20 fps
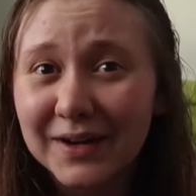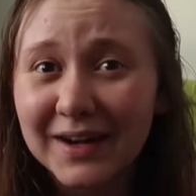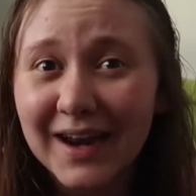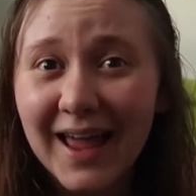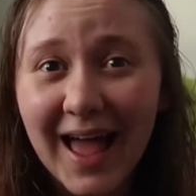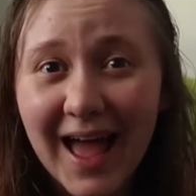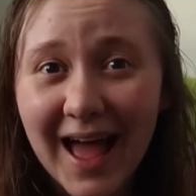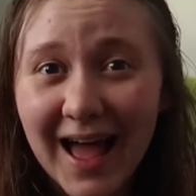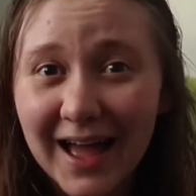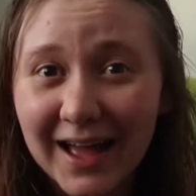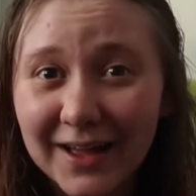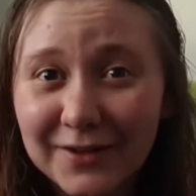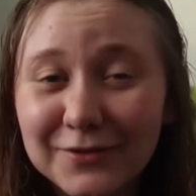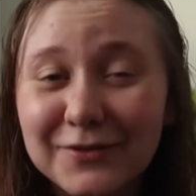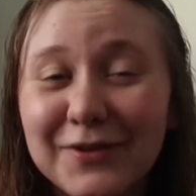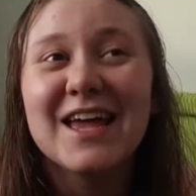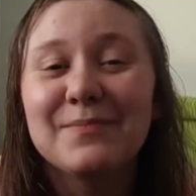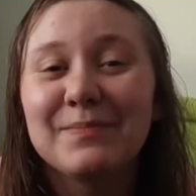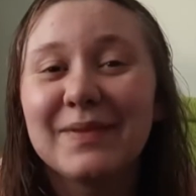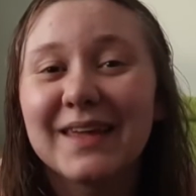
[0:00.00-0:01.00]
and a half
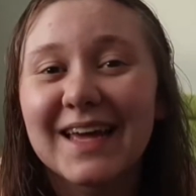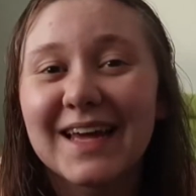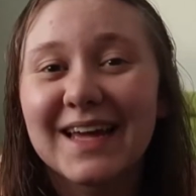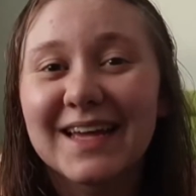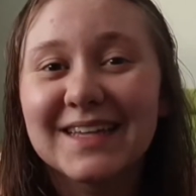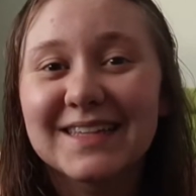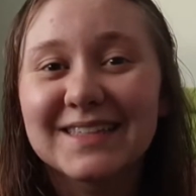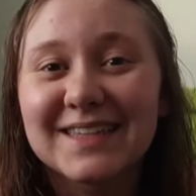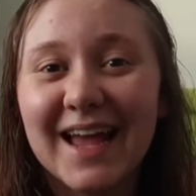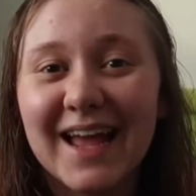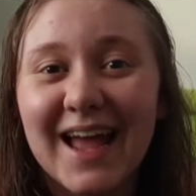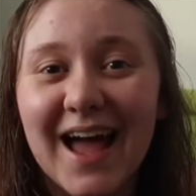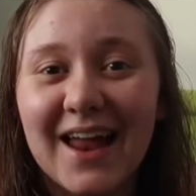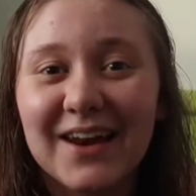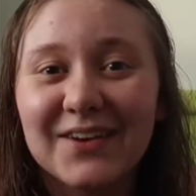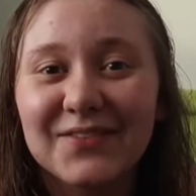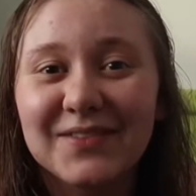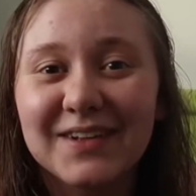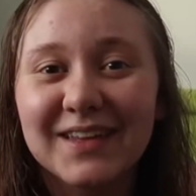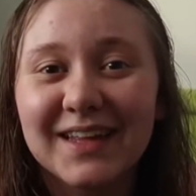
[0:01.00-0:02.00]
because I
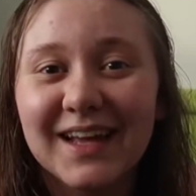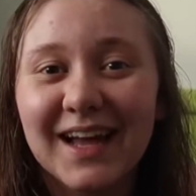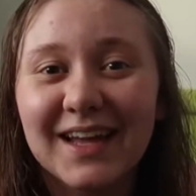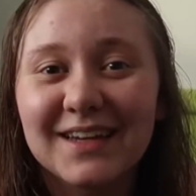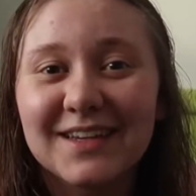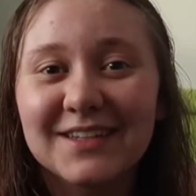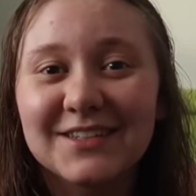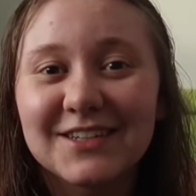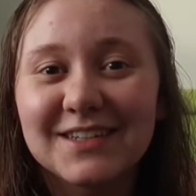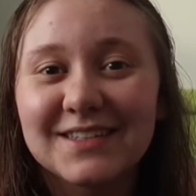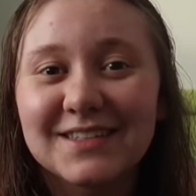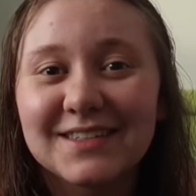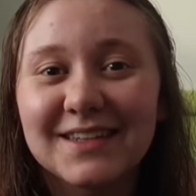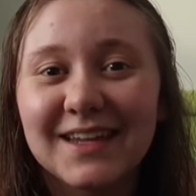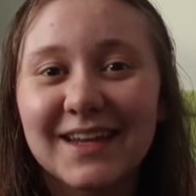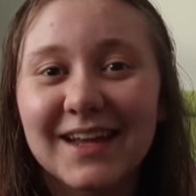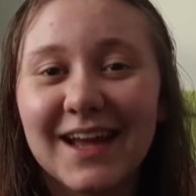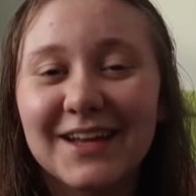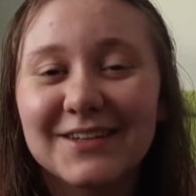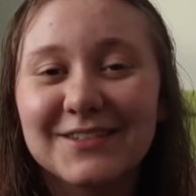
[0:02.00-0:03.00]
hadn't really gotten a chance to
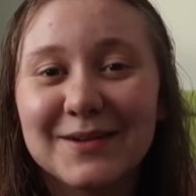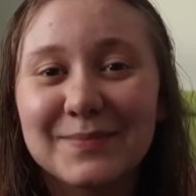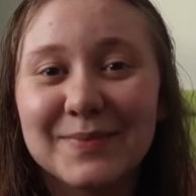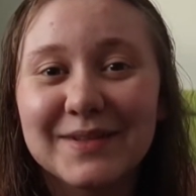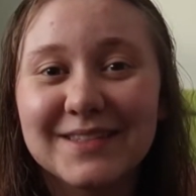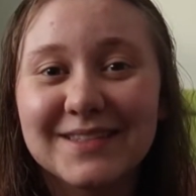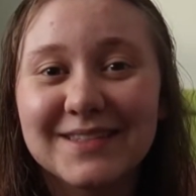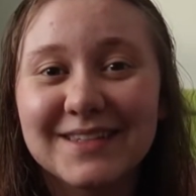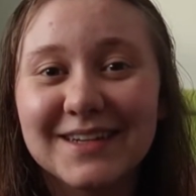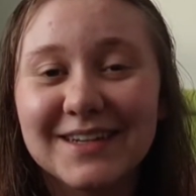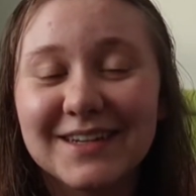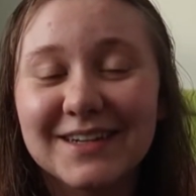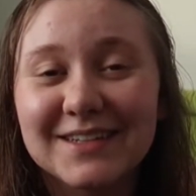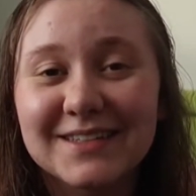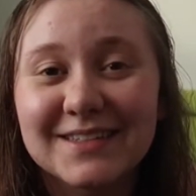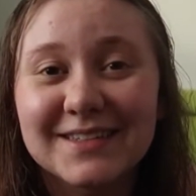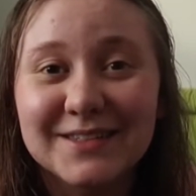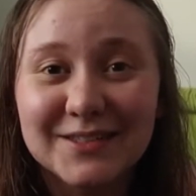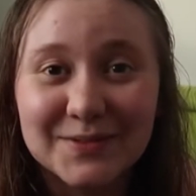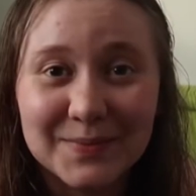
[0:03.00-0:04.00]
like catch up and see
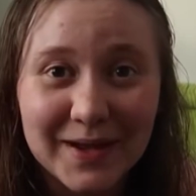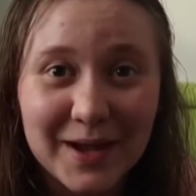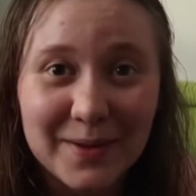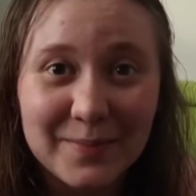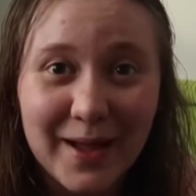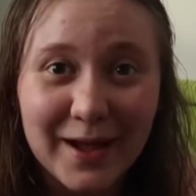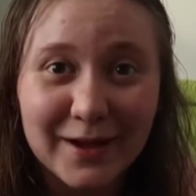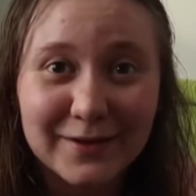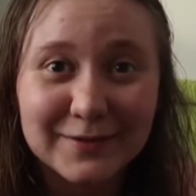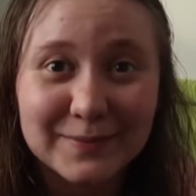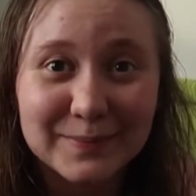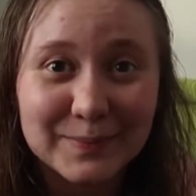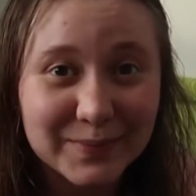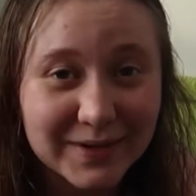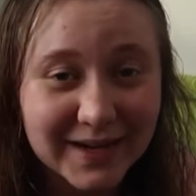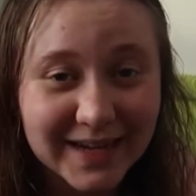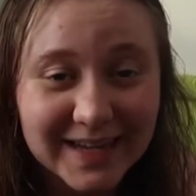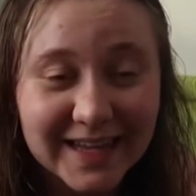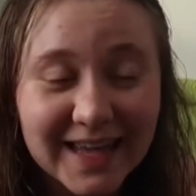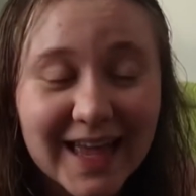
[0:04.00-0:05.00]
her since we got back from
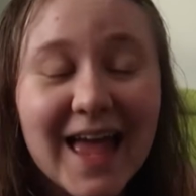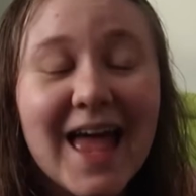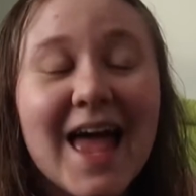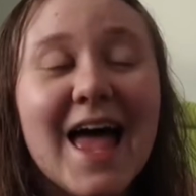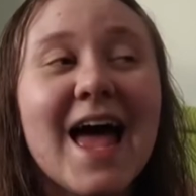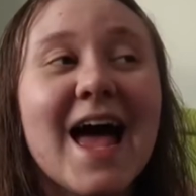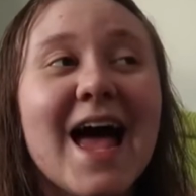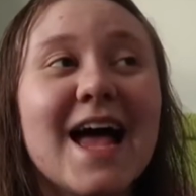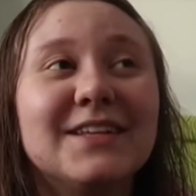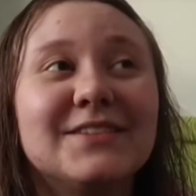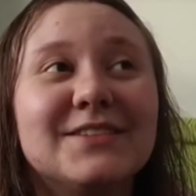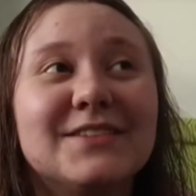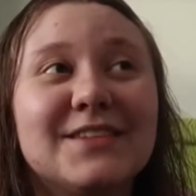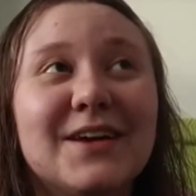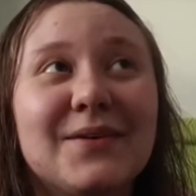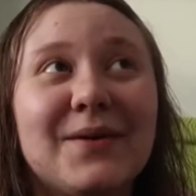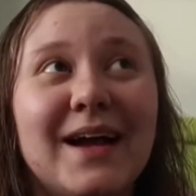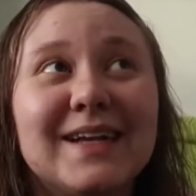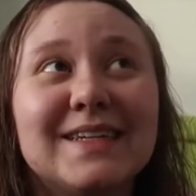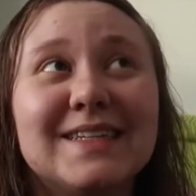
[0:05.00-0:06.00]
break. And
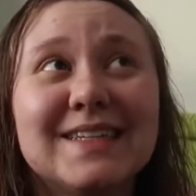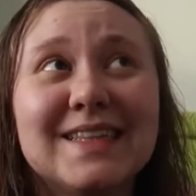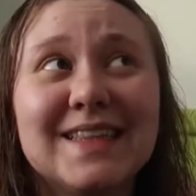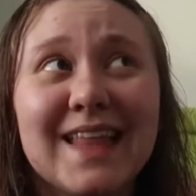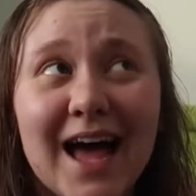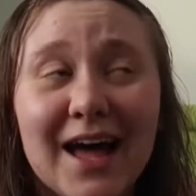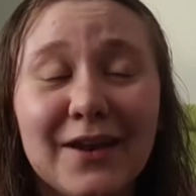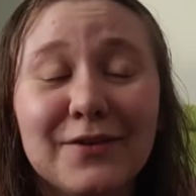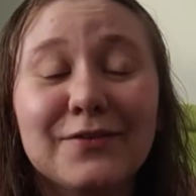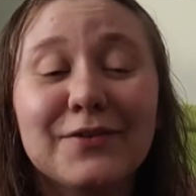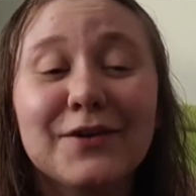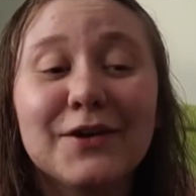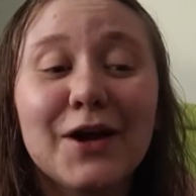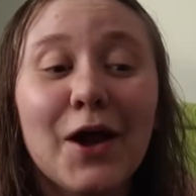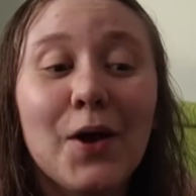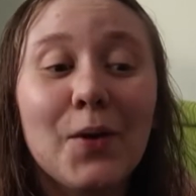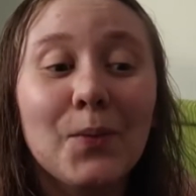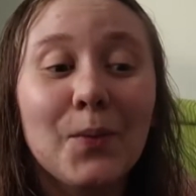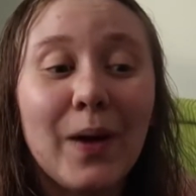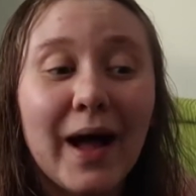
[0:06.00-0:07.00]
so I did that
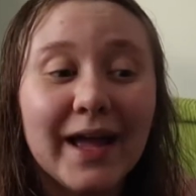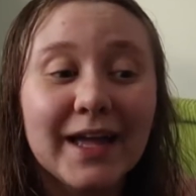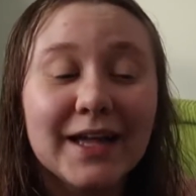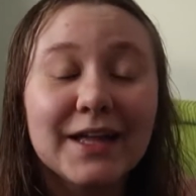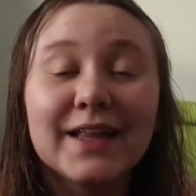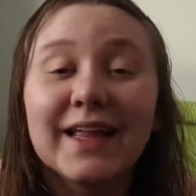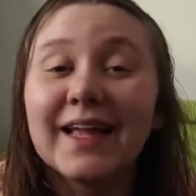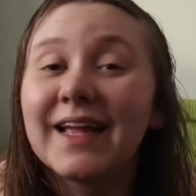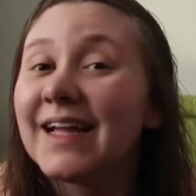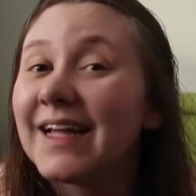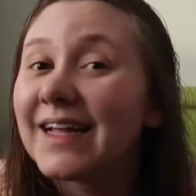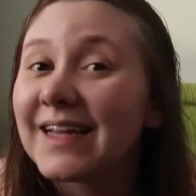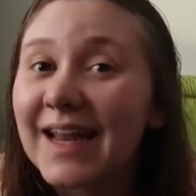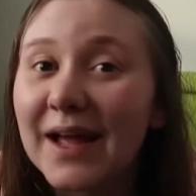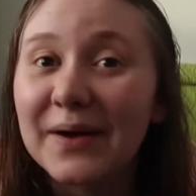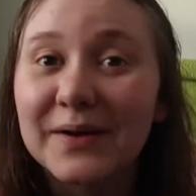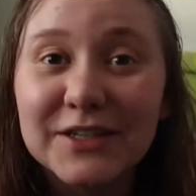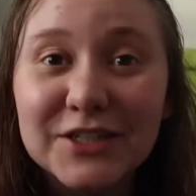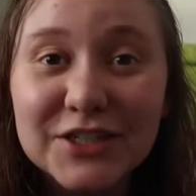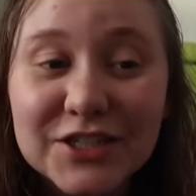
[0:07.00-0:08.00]
for a while.
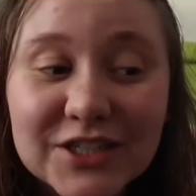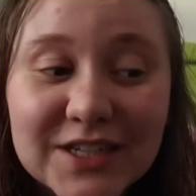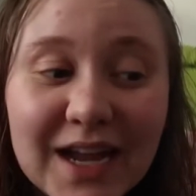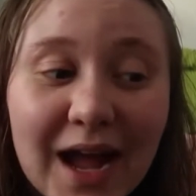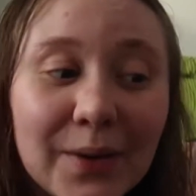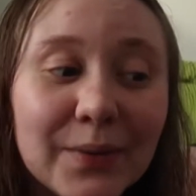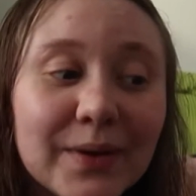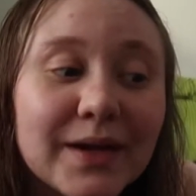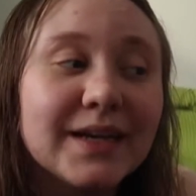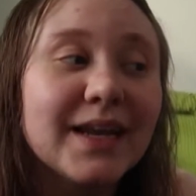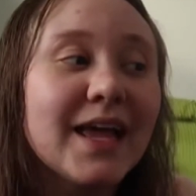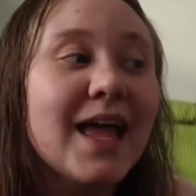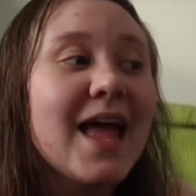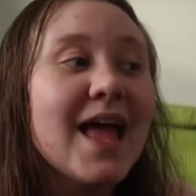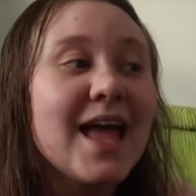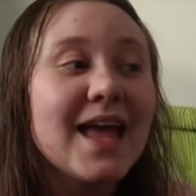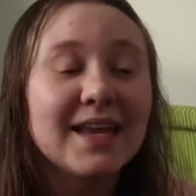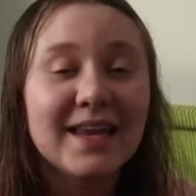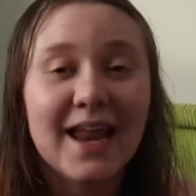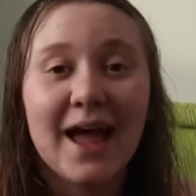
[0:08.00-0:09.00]
Now I just showered.
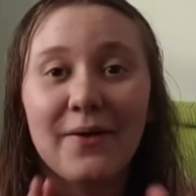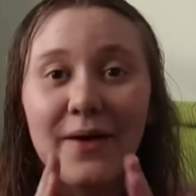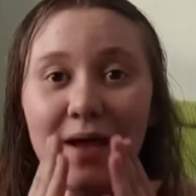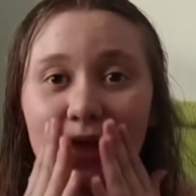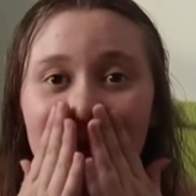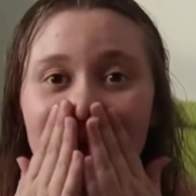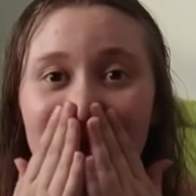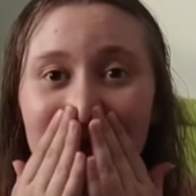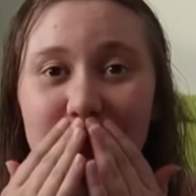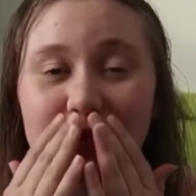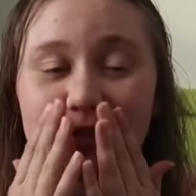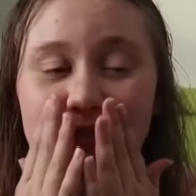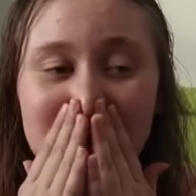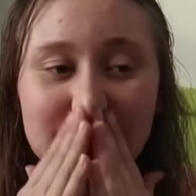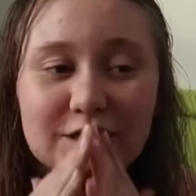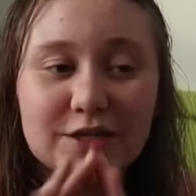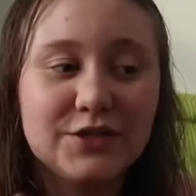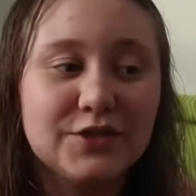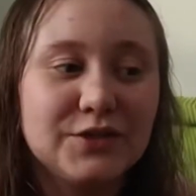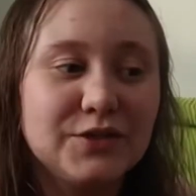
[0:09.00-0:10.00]
Now I think I'm just
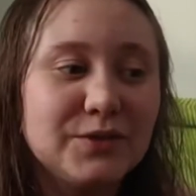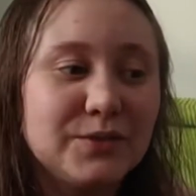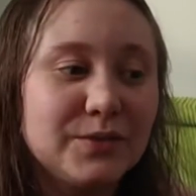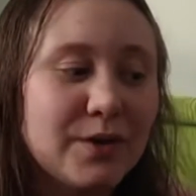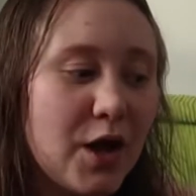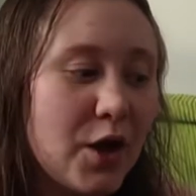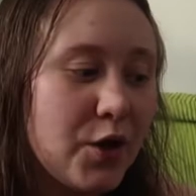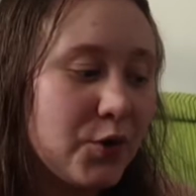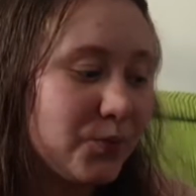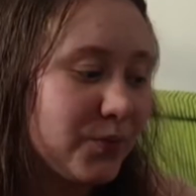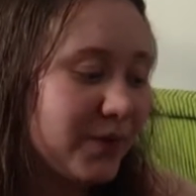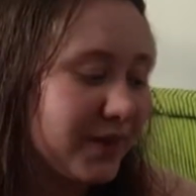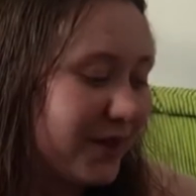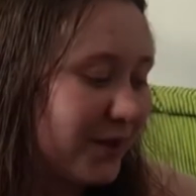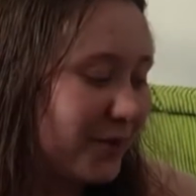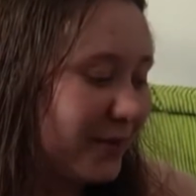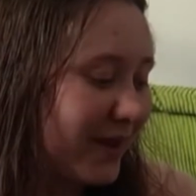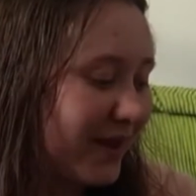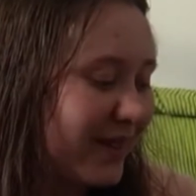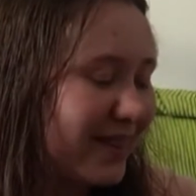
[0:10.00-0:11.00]
gonna do
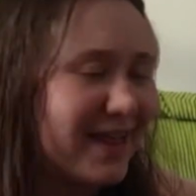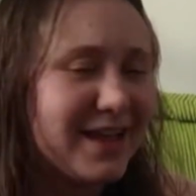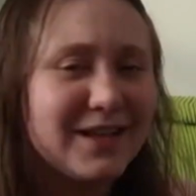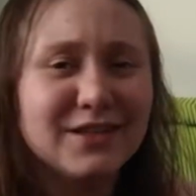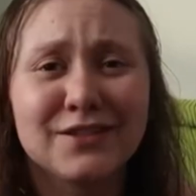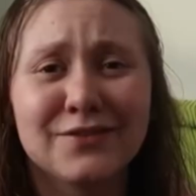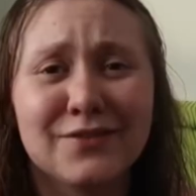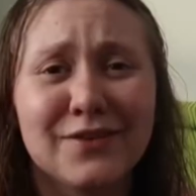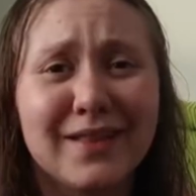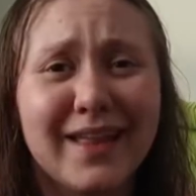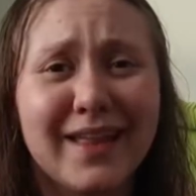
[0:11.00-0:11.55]
really quick things for